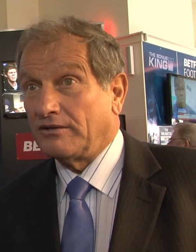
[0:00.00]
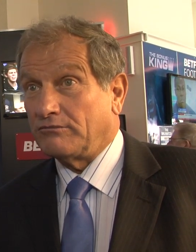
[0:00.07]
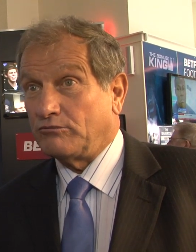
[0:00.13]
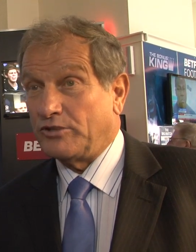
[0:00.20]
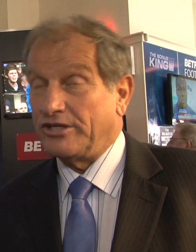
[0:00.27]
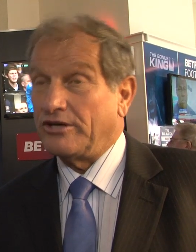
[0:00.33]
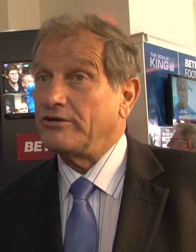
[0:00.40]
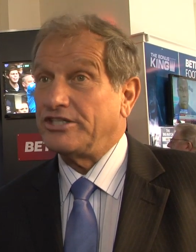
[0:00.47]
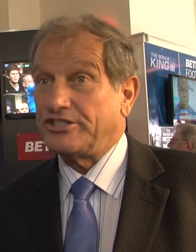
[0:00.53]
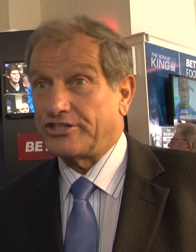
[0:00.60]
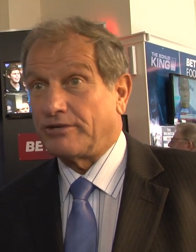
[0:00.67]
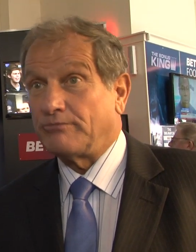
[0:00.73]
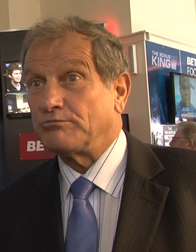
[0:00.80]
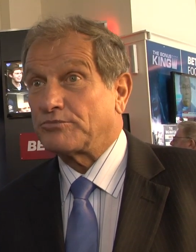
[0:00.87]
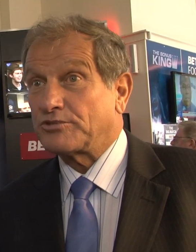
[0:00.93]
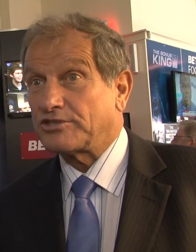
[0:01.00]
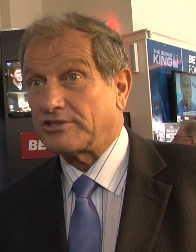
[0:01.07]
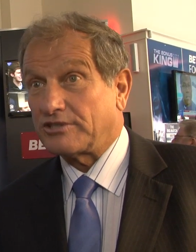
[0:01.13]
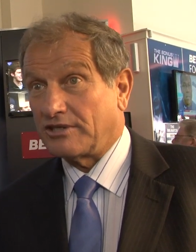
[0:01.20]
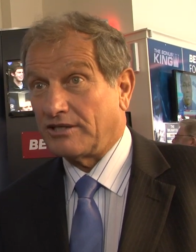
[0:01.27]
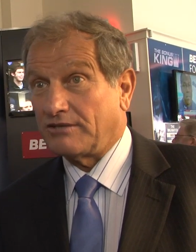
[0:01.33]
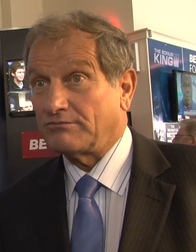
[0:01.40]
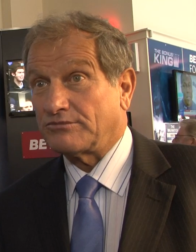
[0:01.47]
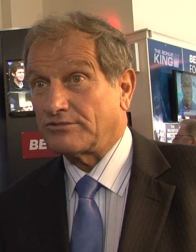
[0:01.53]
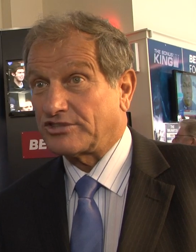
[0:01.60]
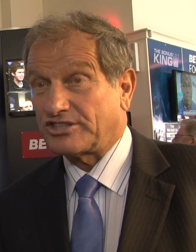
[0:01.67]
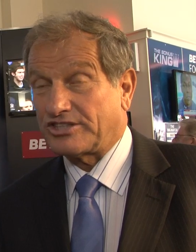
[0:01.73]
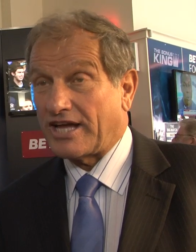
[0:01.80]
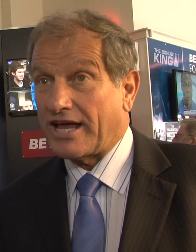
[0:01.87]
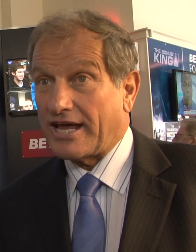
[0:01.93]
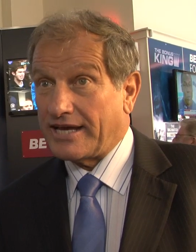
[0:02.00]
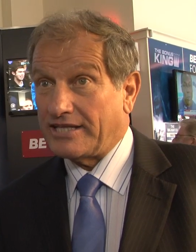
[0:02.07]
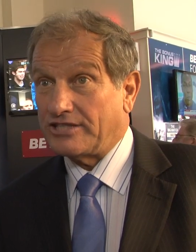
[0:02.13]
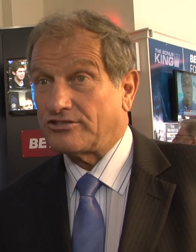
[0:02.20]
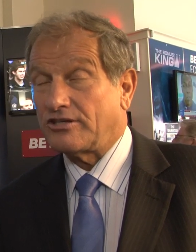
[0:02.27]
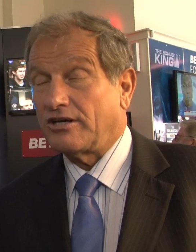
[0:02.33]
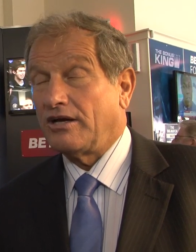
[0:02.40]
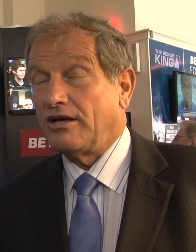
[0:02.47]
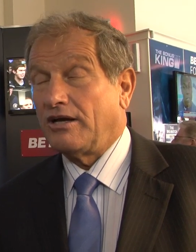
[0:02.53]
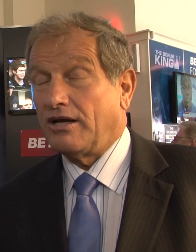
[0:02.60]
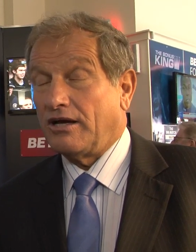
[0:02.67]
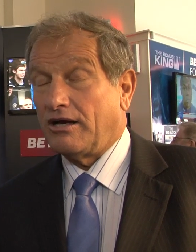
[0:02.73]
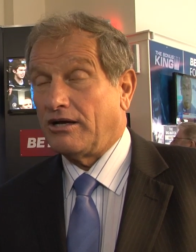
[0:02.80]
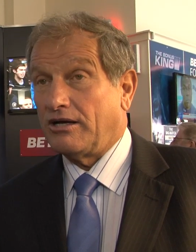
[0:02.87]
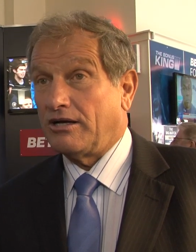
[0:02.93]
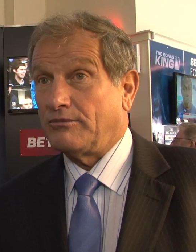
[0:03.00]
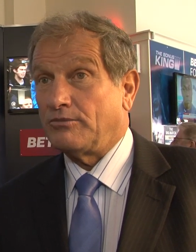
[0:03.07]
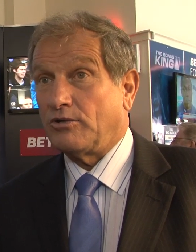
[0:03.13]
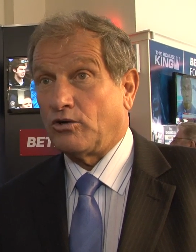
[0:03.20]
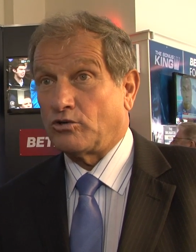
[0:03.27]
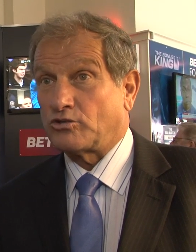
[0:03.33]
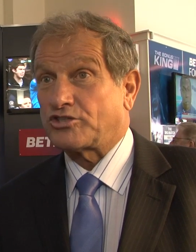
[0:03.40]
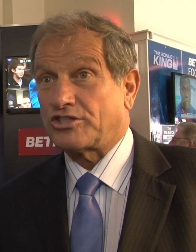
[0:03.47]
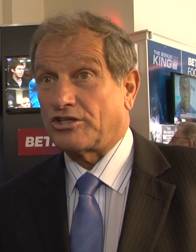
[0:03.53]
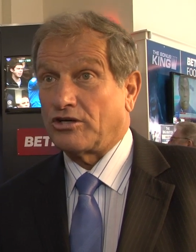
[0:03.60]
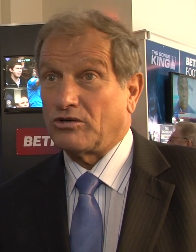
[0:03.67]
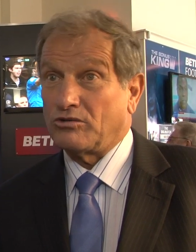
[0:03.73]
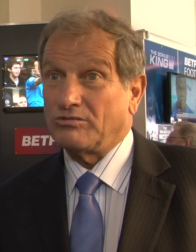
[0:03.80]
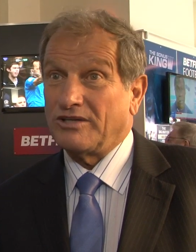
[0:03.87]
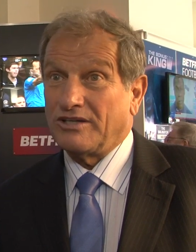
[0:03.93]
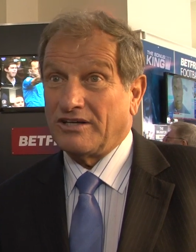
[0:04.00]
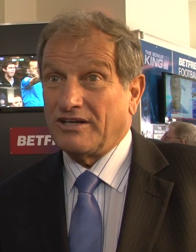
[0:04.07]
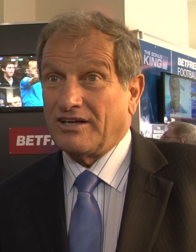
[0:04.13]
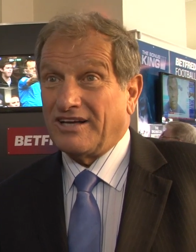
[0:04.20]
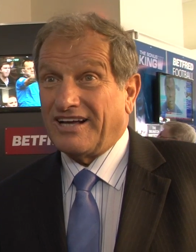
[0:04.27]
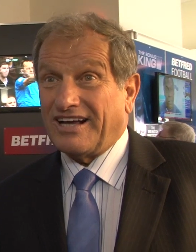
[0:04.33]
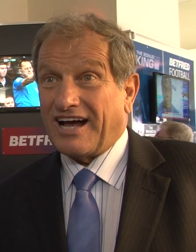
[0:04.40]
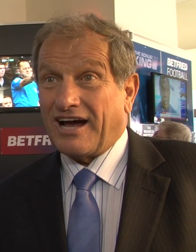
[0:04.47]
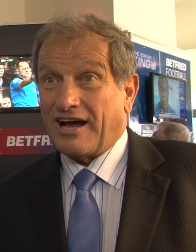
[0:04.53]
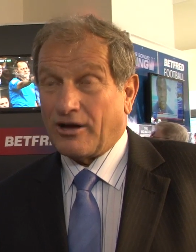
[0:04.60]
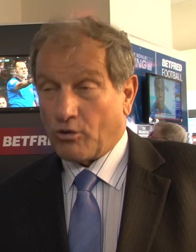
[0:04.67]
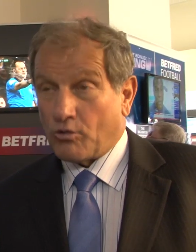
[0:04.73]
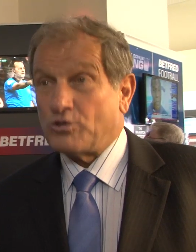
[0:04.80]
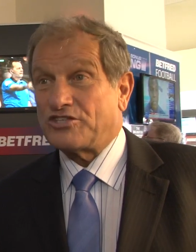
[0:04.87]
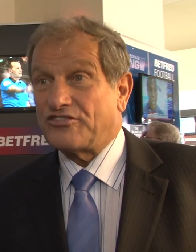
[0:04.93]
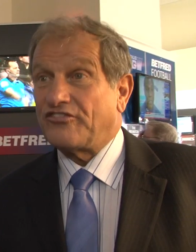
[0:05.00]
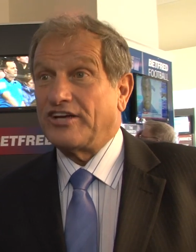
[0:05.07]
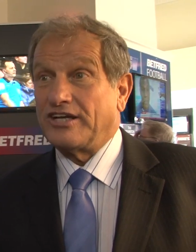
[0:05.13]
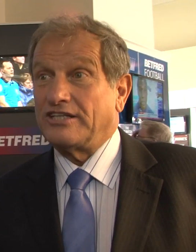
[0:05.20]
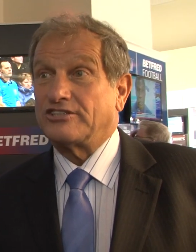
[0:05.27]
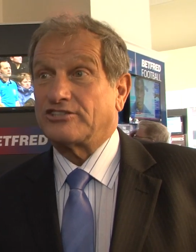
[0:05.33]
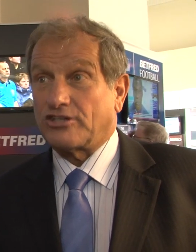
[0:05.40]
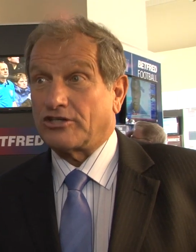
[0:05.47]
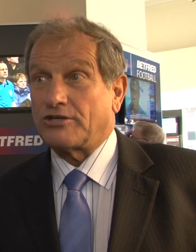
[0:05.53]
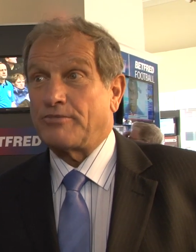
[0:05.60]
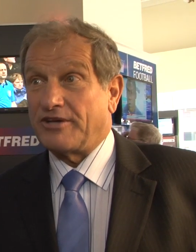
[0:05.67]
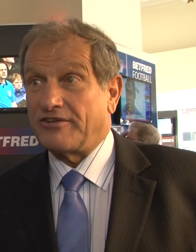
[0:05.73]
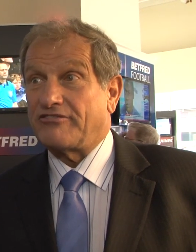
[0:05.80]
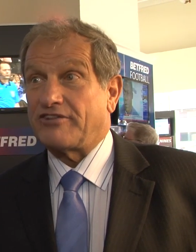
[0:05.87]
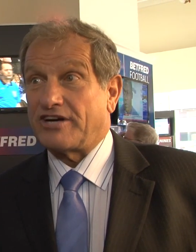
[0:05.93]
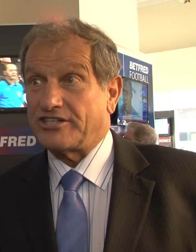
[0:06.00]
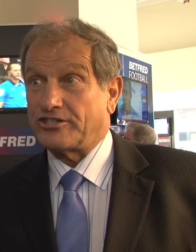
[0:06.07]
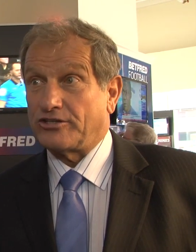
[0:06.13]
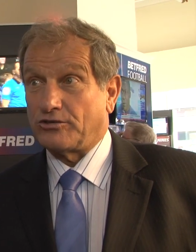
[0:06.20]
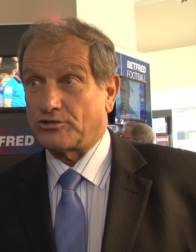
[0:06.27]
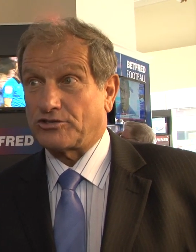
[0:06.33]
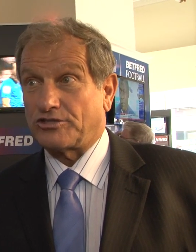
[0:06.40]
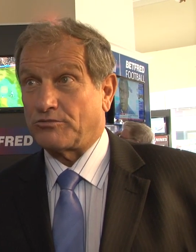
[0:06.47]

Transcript: We know he jumps, um, stays, um, also I always feel it's got to be a fresh horse